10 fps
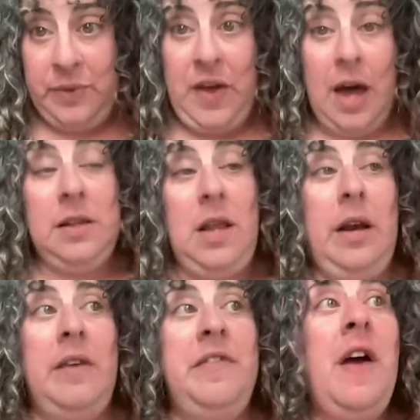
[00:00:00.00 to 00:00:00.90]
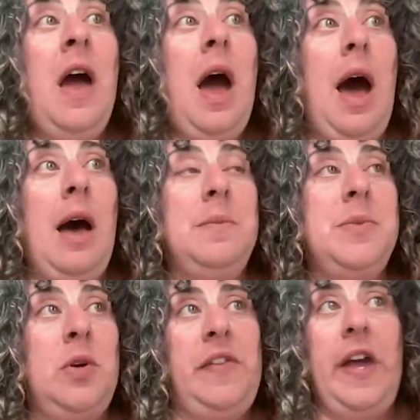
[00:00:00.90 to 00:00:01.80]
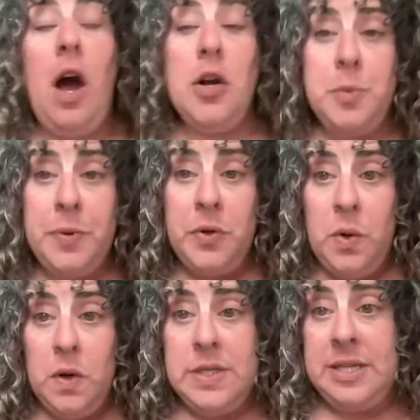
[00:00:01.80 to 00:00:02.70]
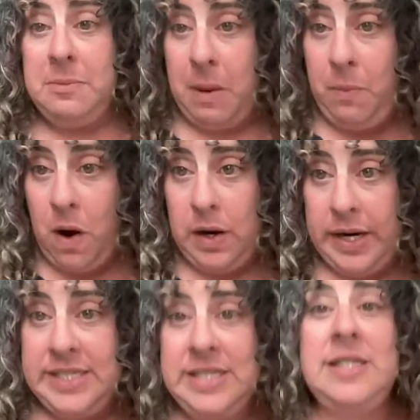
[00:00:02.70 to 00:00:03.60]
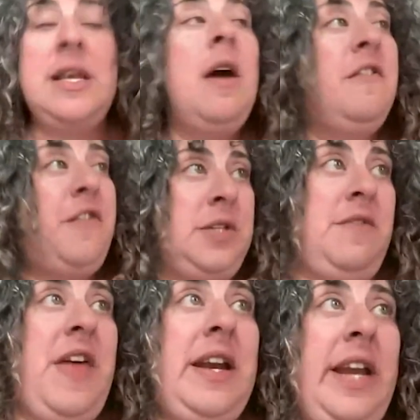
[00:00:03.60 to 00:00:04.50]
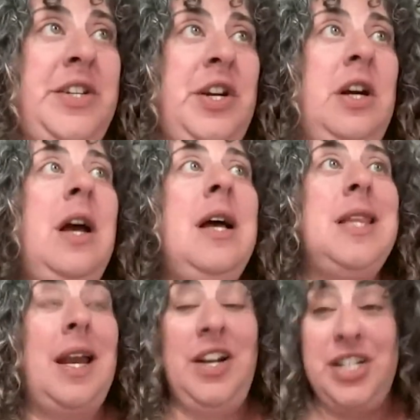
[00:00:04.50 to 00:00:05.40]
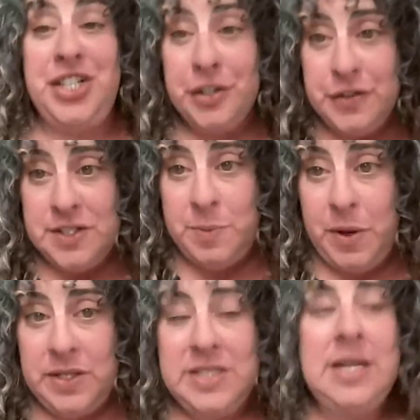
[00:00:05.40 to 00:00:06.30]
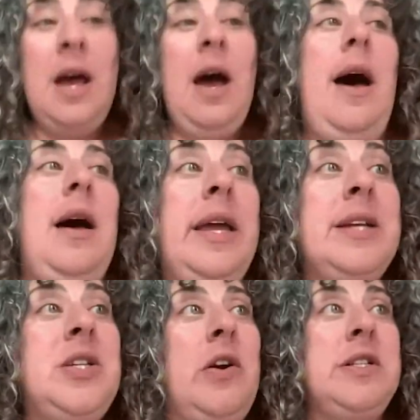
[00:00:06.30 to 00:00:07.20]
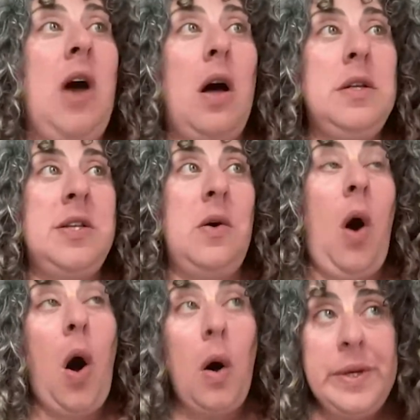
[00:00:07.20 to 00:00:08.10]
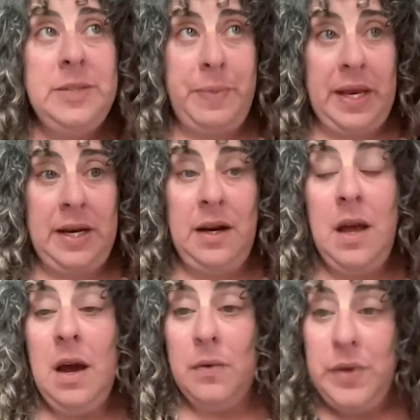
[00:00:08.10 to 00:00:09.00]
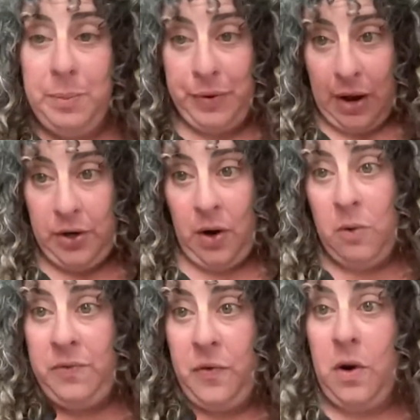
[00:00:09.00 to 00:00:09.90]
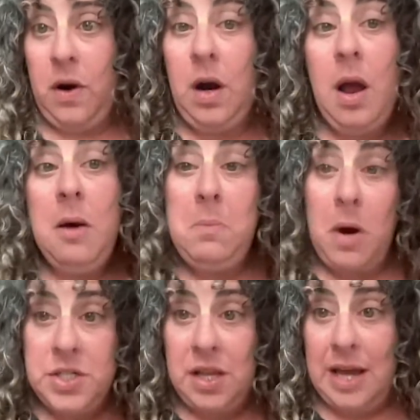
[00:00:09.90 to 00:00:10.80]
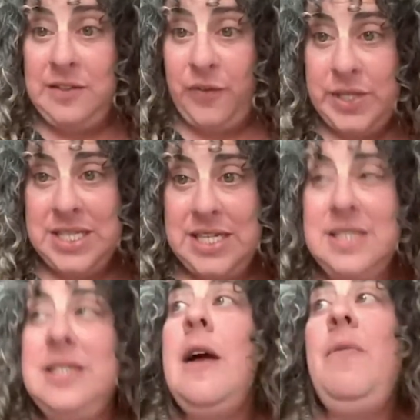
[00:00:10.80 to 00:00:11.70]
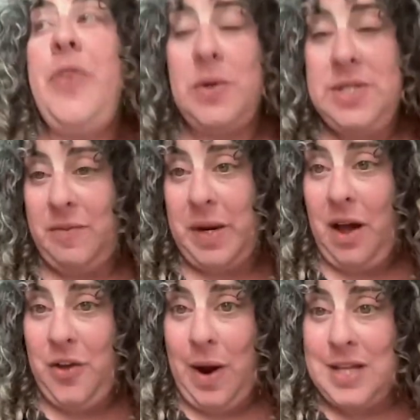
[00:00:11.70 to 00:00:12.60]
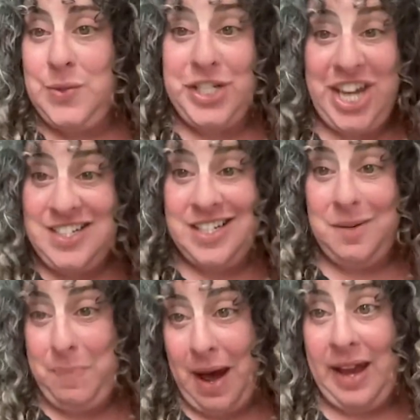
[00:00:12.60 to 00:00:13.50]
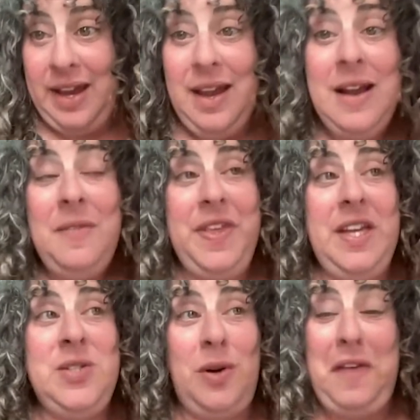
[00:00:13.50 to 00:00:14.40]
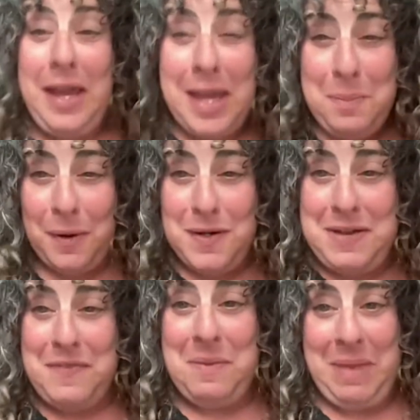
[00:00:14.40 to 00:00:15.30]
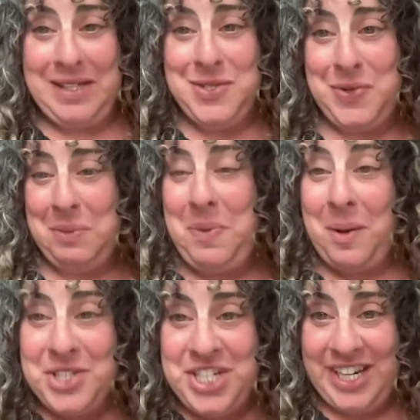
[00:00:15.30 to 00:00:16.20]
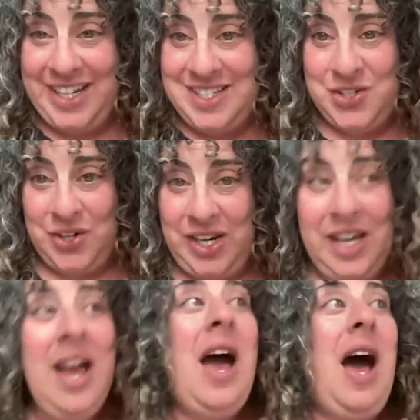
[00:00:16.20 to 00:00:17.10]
We've got a lot of sort of like entrepreneurs and memoirists, folks of that nature, a lot of good children's books. Kickstarter has also always been a really proud home for marginalized voices, those that have been otherwise rejected by the sort of gatekeepers of the mainstream publishing industry.